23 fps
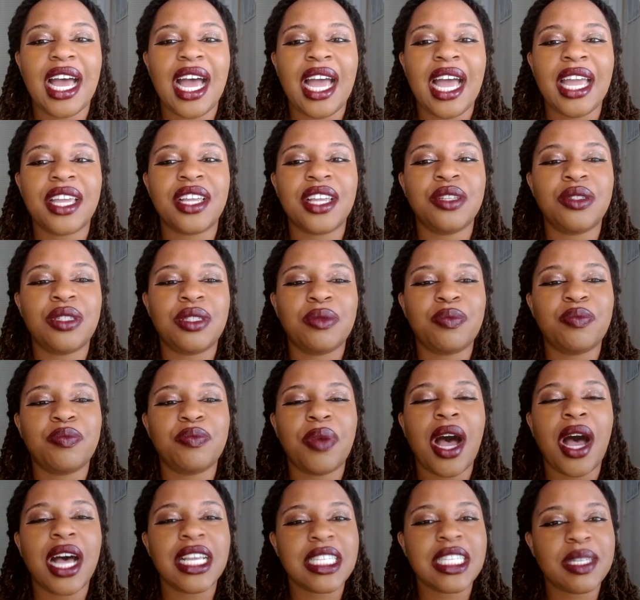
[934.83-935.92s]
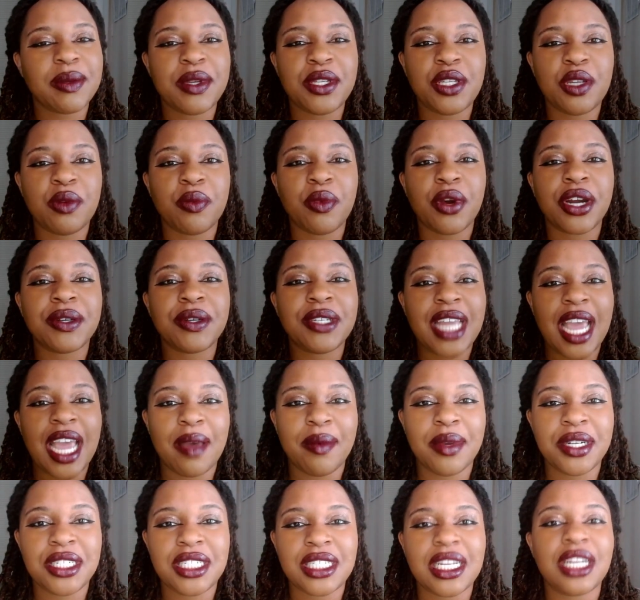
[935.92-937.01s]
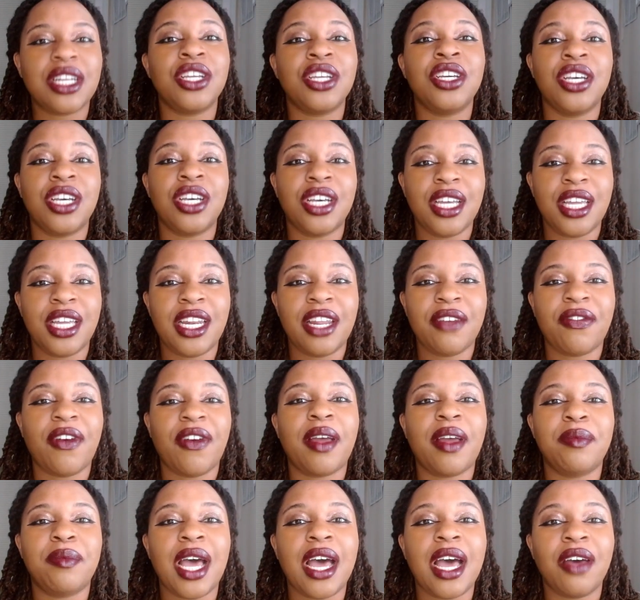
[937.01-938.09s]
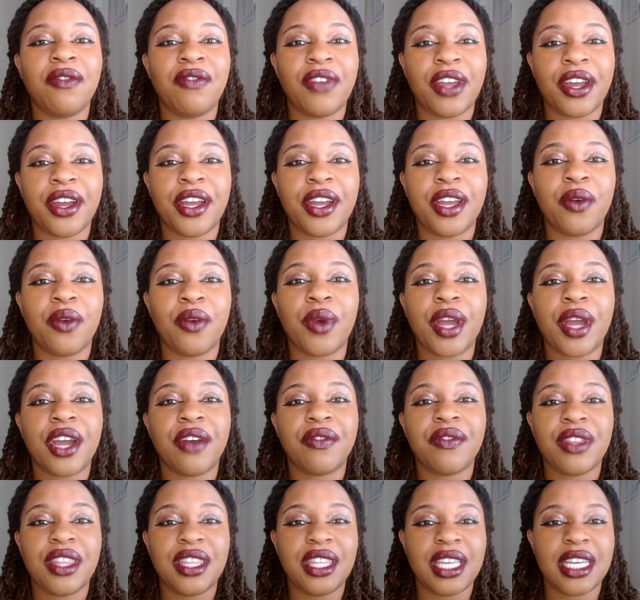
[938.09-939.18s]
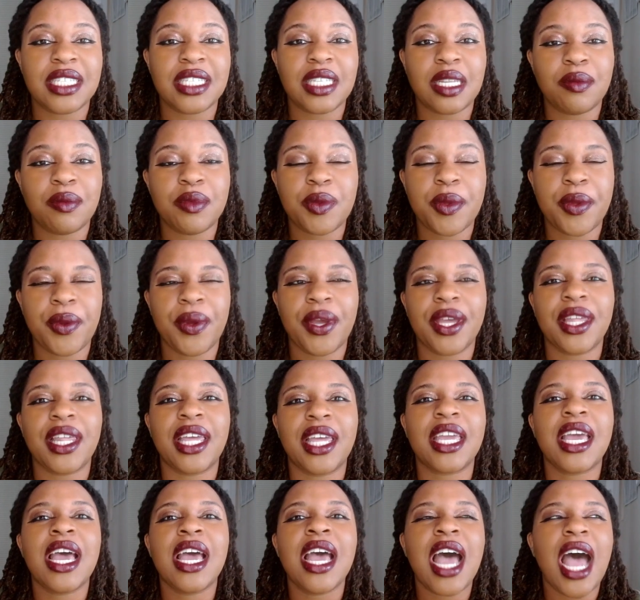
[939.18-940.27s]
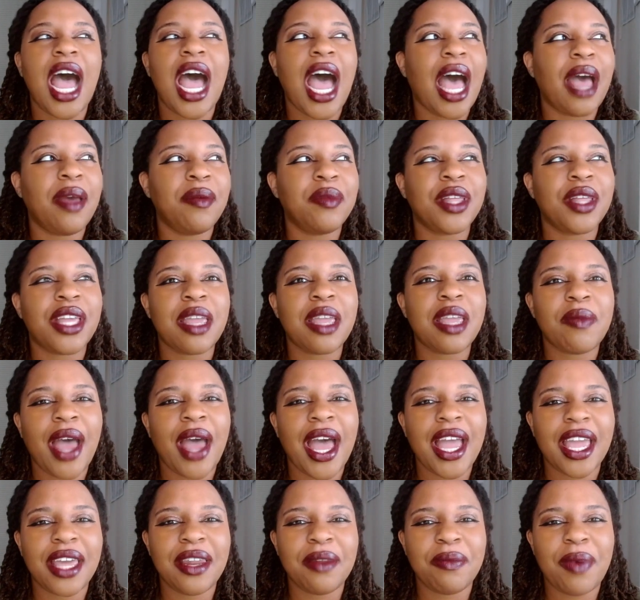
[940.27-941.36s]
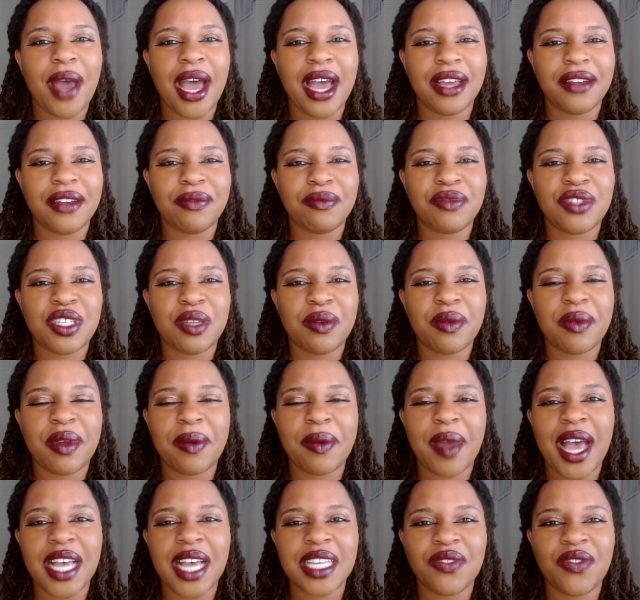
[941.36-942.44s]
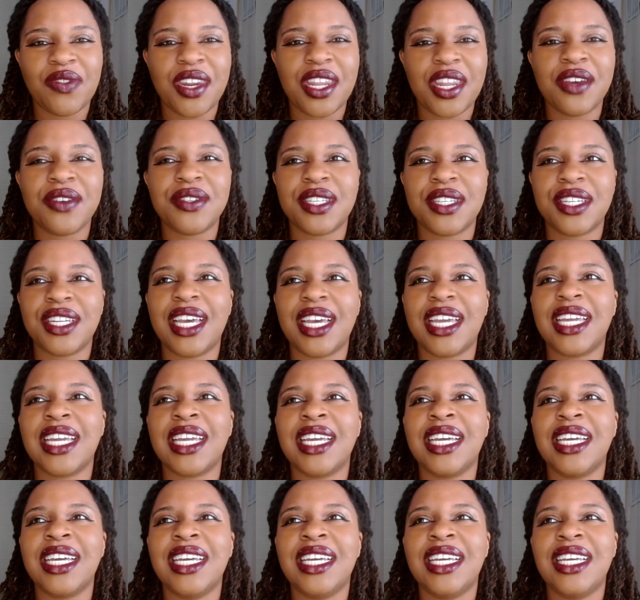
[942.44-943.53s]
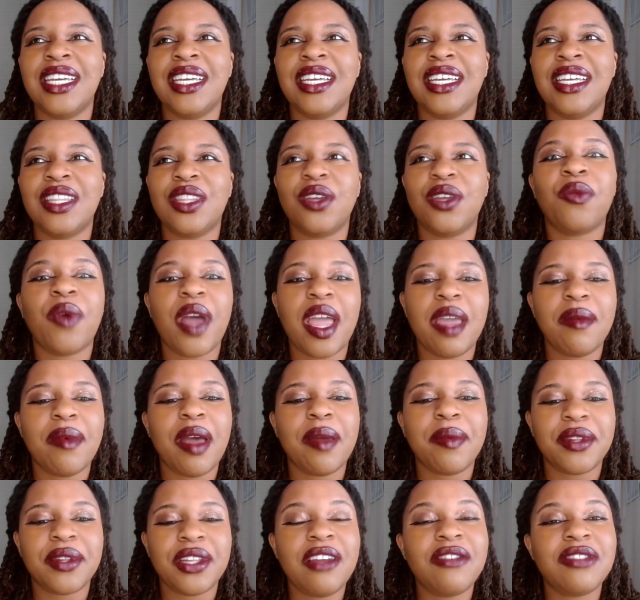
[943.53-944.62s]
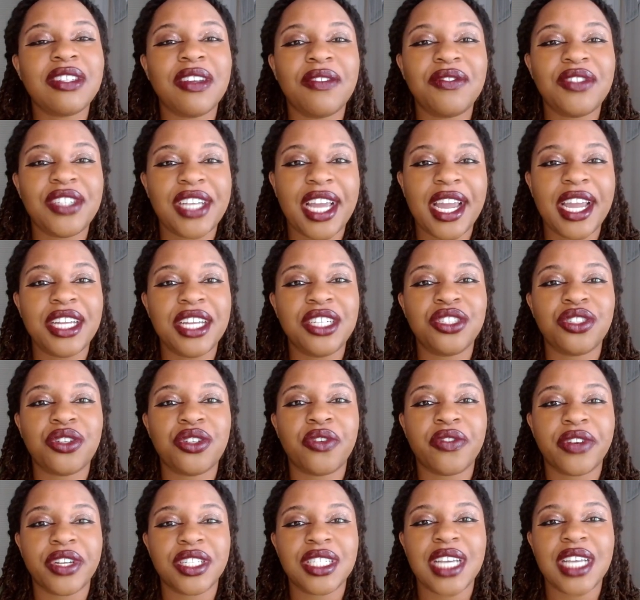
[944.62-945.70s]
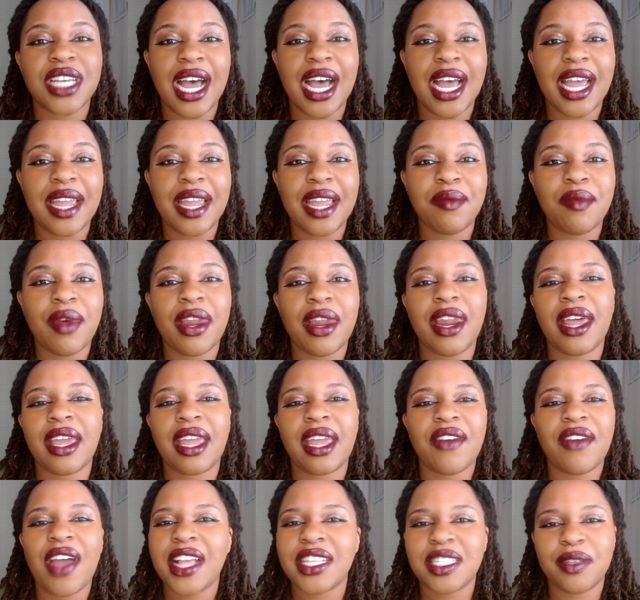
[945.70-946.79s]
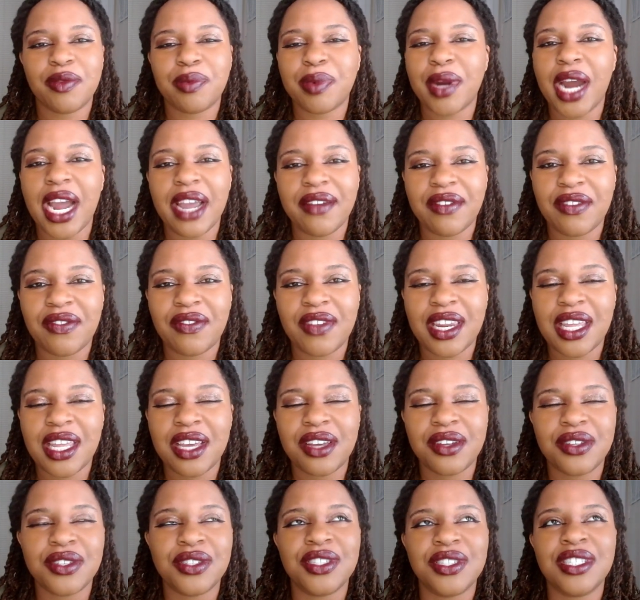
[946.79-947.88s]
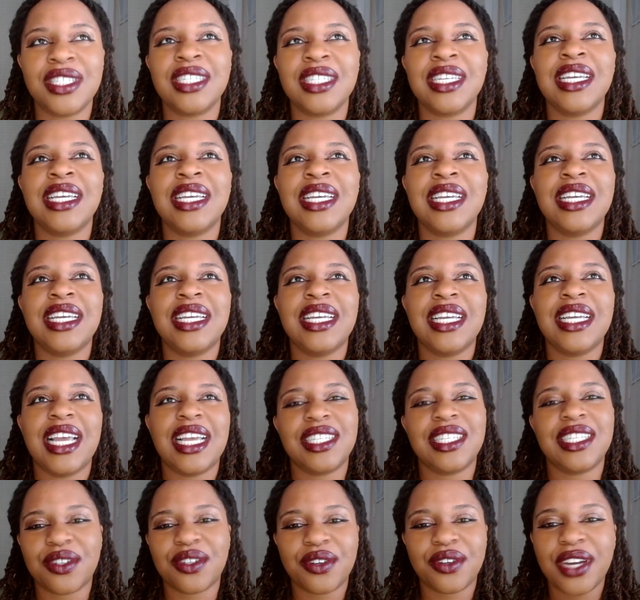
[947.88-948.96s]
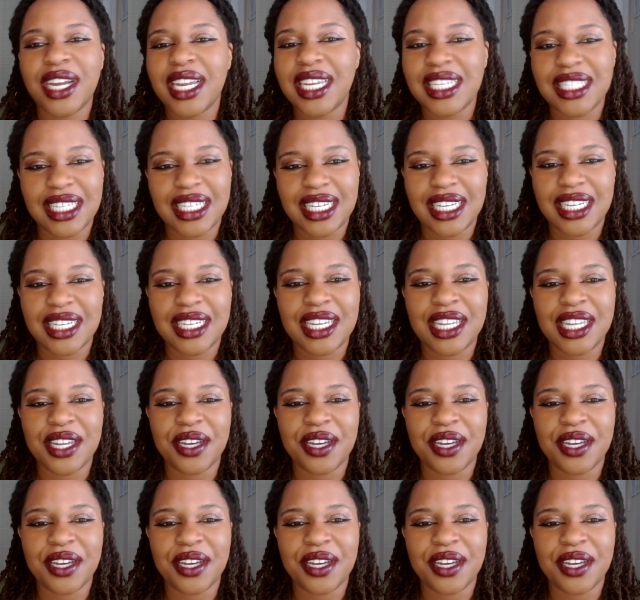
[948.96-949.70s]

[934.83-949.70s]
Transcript: I could possibly do more damage than good if I'm not very aware of the things that I'm spewing. Like, I'm looking back at some of my past videos, and like the way my beliefs have changed over time, and like I've had some private videos, is crazy,